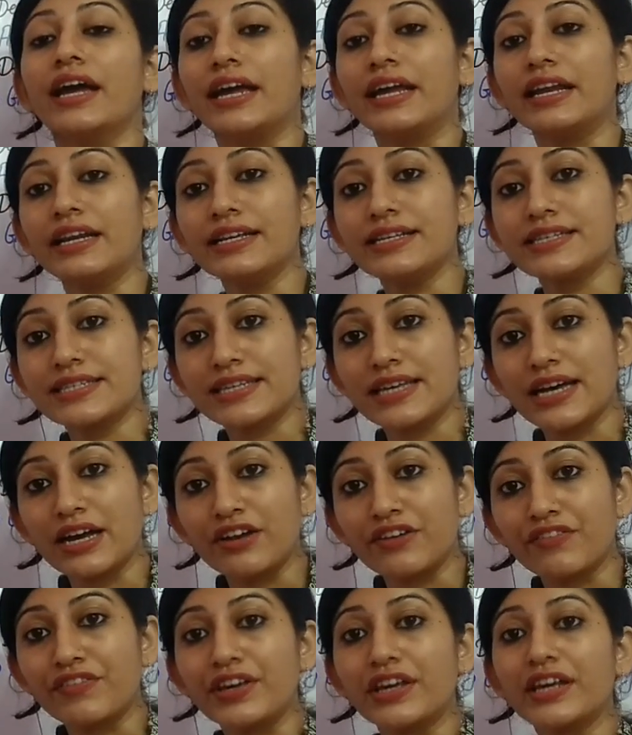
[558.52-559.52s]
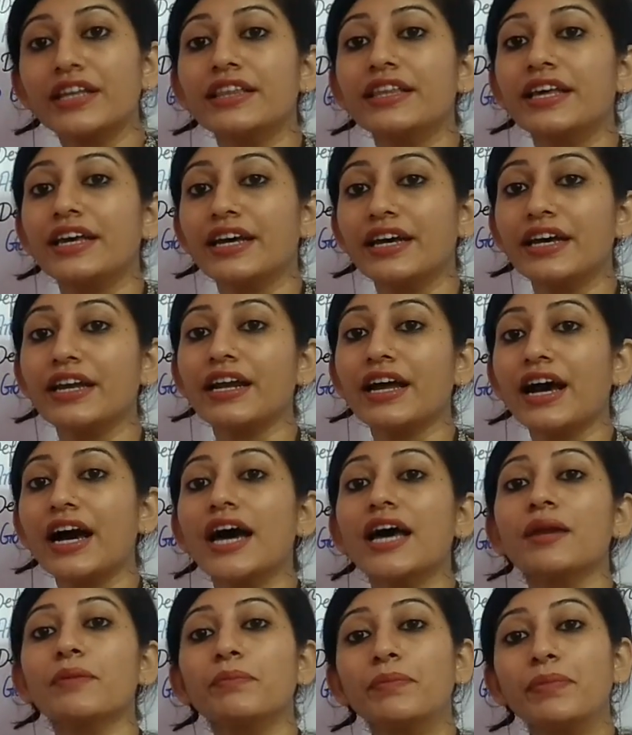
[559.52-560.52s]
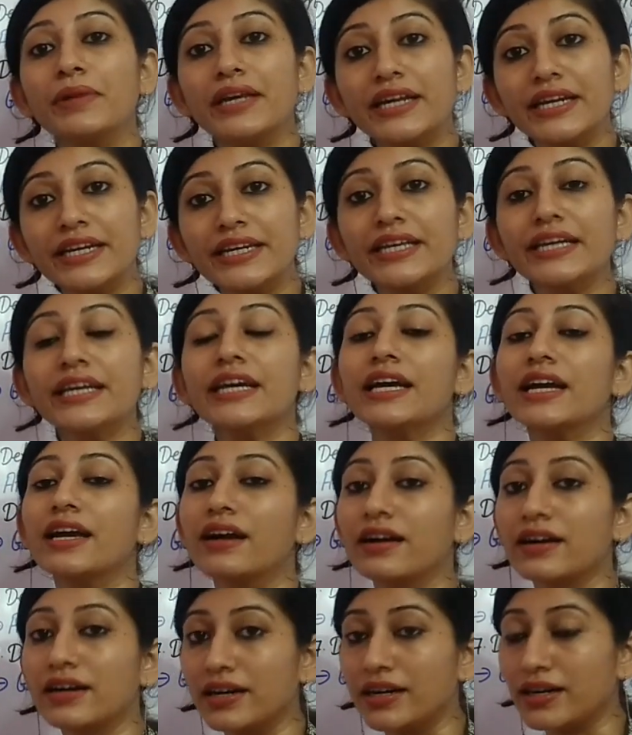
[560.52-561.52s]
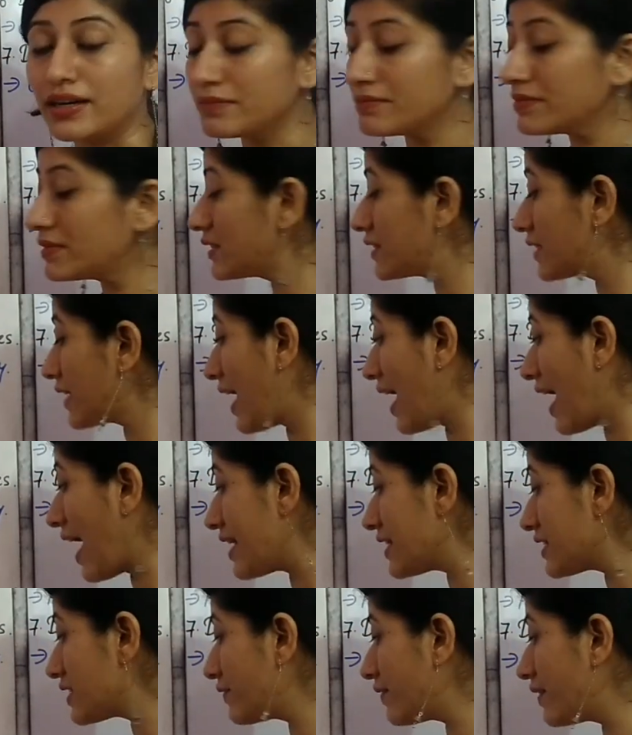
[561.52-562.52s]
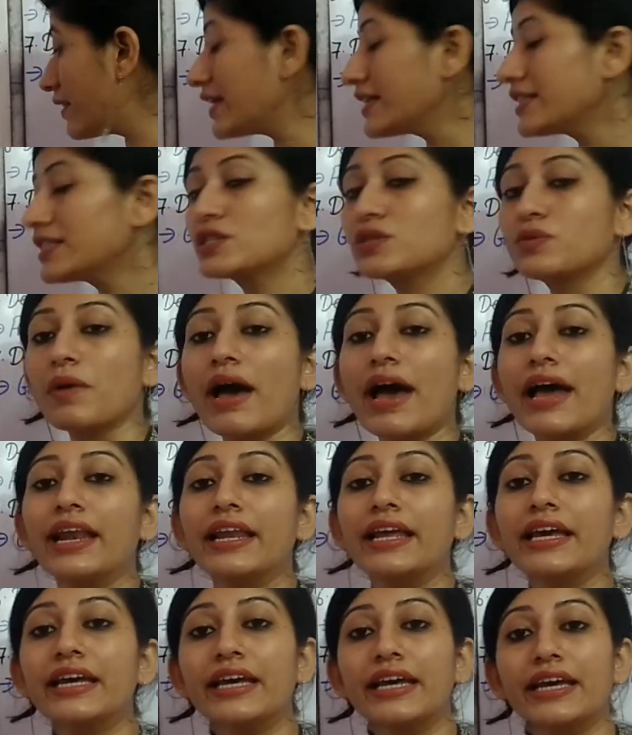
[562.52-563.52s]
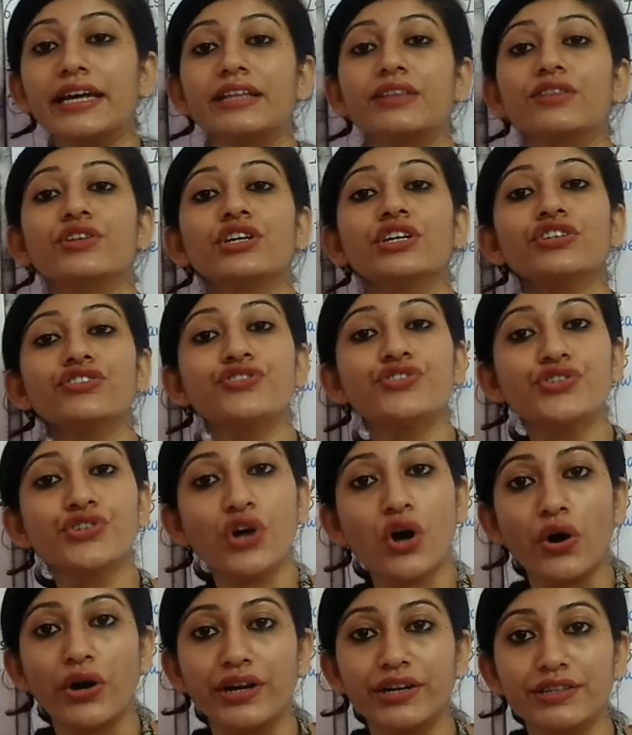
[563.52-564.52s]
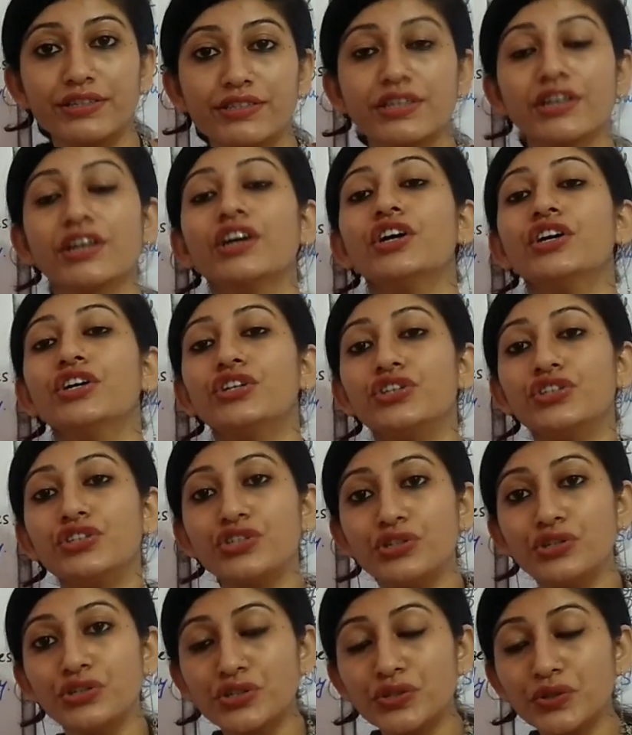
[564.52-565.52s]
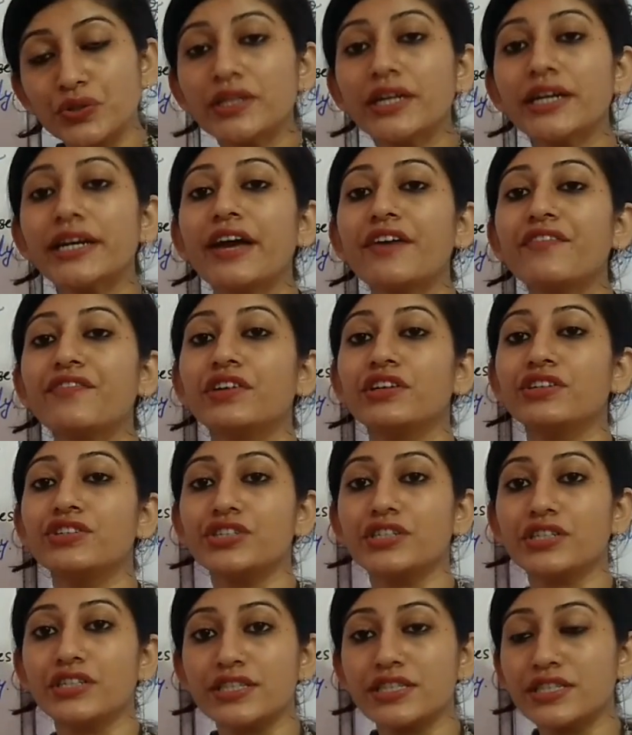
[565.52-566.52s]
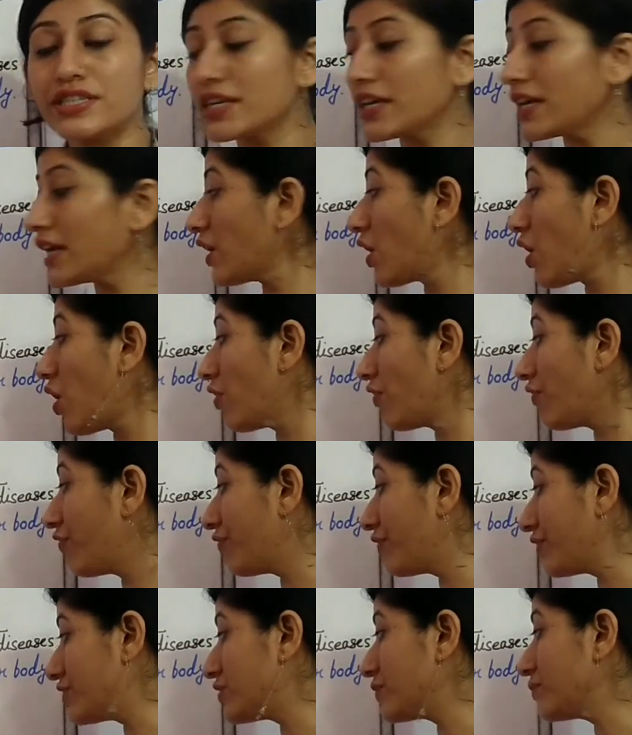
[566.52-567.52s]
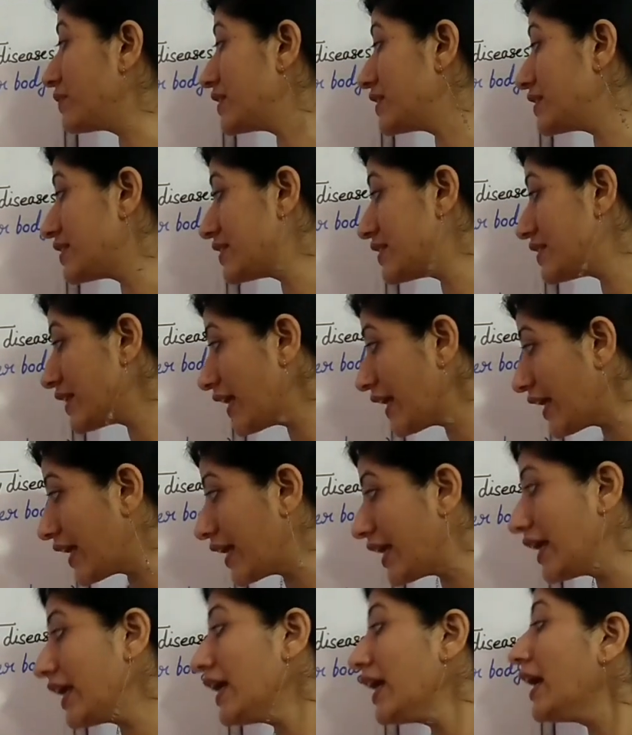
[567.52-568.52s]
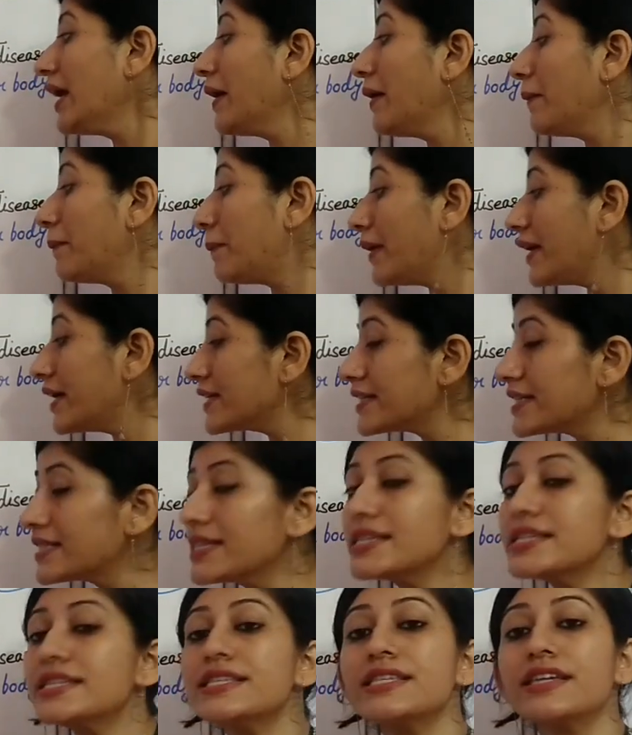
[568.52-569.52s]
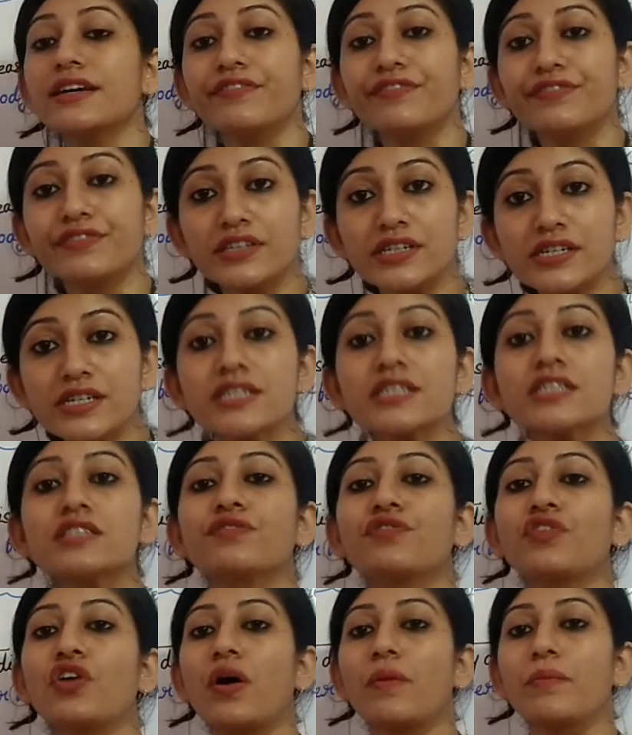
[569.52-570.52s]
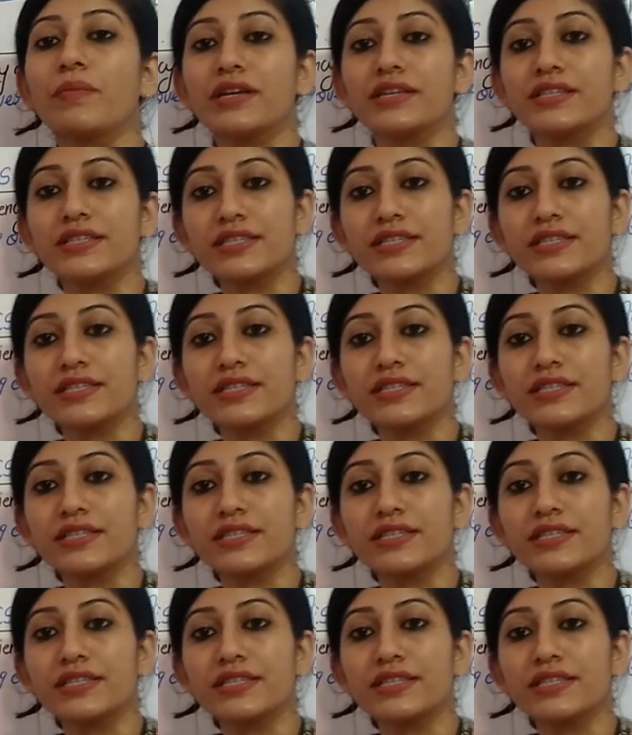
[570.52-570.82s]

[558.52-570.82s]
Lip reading: in scurvy there are bleeding gums as well as swelling in the joints. Due to the deficiency of vitamin C, person suffers from